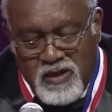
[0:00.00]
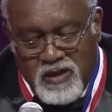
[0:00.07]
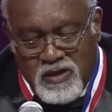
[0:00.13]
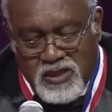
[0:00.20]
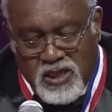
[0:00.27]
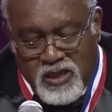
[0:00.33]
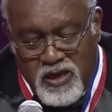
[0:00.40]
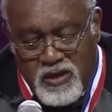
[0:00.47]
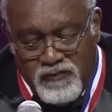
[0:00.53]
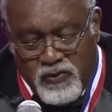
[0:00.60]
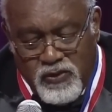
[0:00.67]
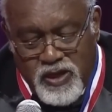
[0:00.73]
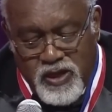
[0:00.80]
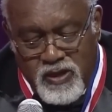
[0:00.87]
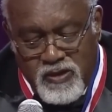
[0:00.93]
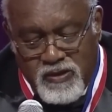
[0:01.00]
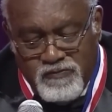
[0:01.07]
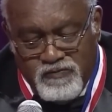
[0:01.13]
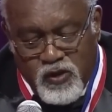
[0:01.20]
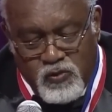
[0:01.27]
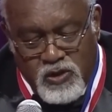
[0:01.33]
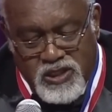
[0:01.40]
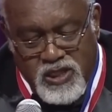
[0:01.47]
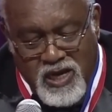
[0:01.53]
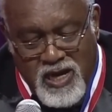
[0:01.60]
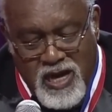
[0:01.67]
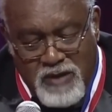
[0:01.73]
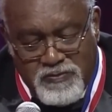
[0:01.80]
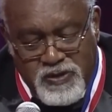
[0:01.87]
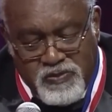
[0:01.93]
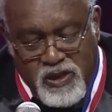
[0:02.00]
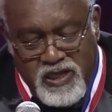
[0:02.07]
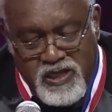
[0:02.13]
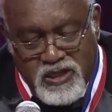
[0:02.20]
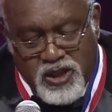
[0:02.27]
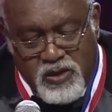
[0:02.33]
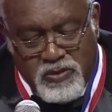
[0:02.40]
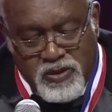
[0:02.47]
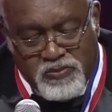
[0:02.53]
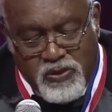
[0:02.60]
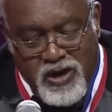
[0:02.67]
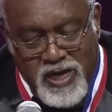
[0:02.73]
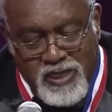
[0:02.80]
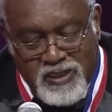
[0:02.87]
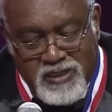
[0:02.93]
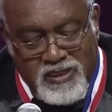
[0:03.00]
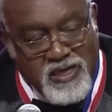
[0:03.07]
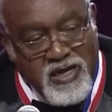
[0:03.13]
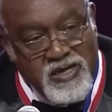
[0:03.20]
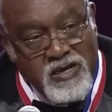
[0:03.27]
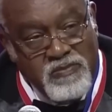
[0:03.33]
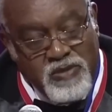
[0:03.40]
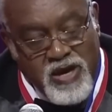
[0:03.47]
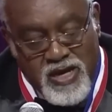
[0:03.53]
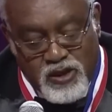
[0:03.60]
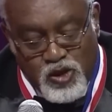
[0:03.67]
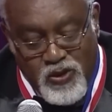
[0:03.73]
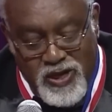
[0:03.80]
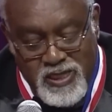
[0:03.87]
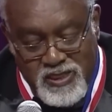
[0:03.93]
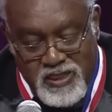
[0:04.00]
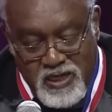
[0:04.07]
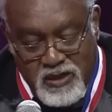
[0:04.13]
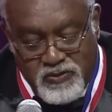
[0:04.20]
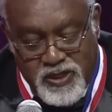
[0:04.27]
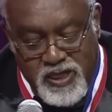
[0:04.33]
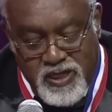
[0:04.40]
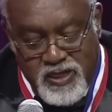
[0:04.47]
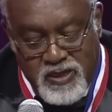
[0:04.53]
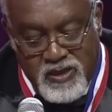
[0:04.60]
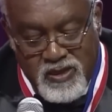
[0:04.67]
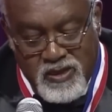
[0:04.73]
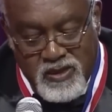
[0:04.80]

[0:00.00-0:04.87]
Slavery was a commonplace human practice dating back to antiquity.